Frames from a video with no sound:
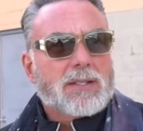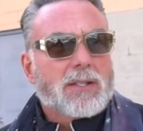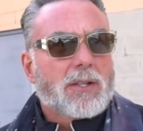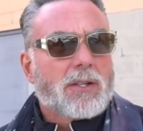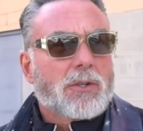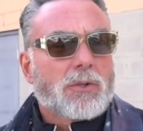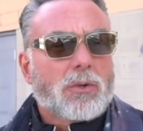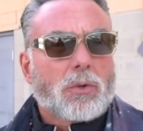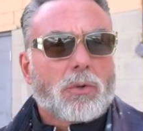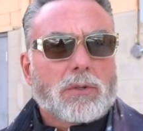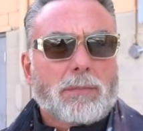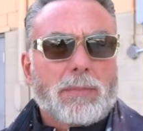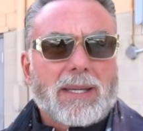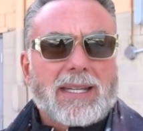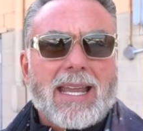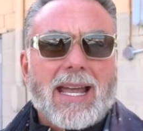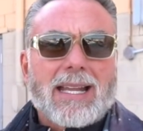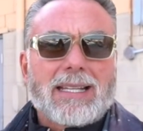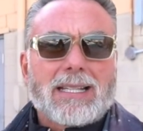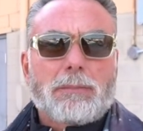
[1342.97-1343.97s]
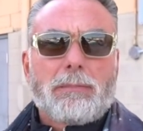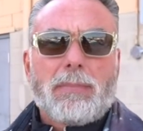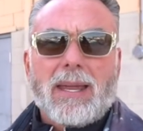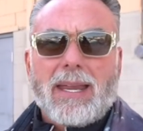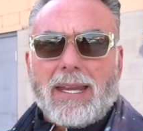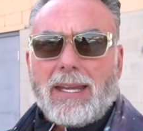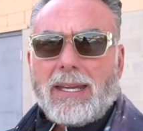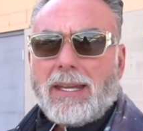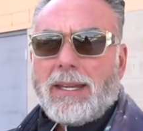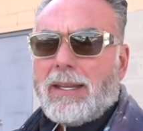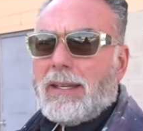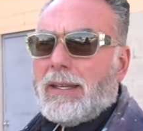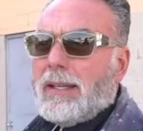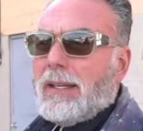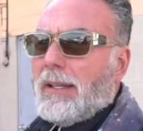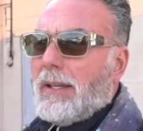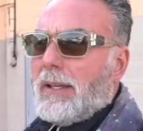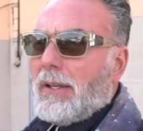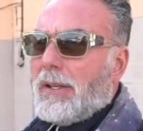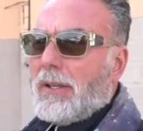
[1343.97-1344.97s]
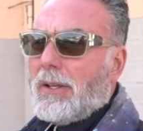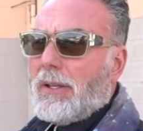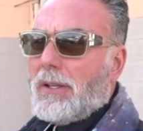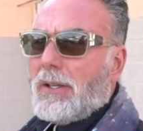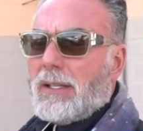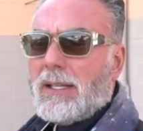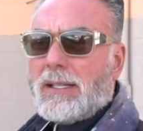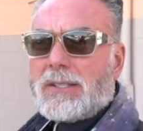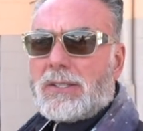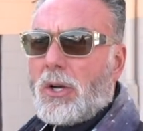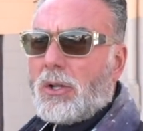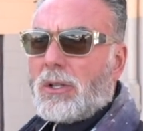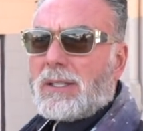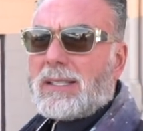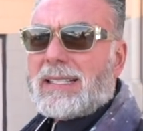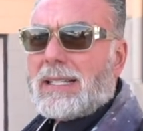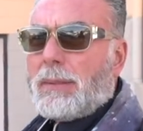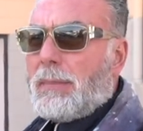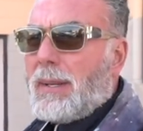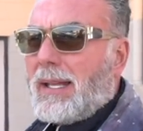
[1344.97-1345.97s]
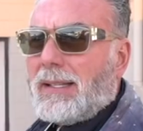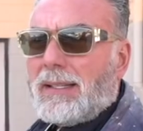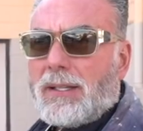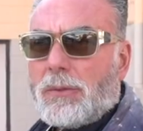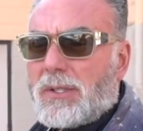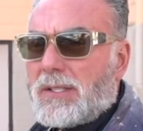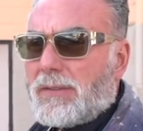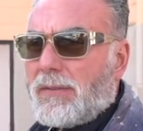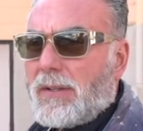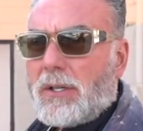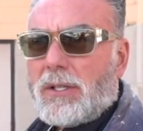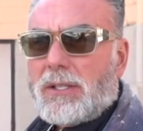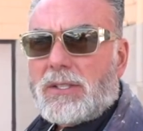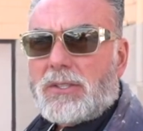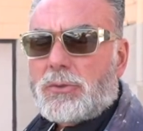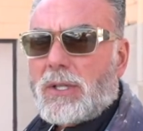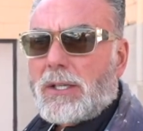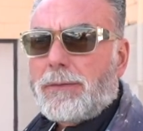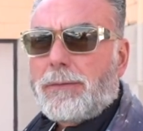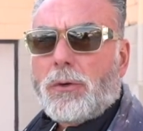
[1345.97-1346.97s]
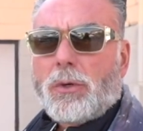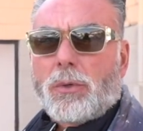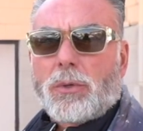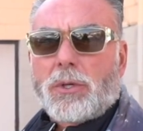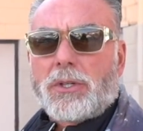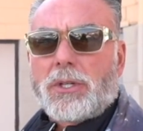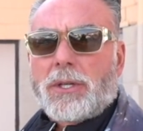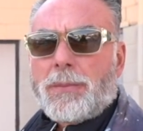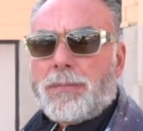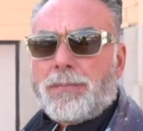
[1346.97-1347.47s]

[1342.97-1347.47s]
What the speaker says: an old mechanic bay. It's all cement, it was very straightforward.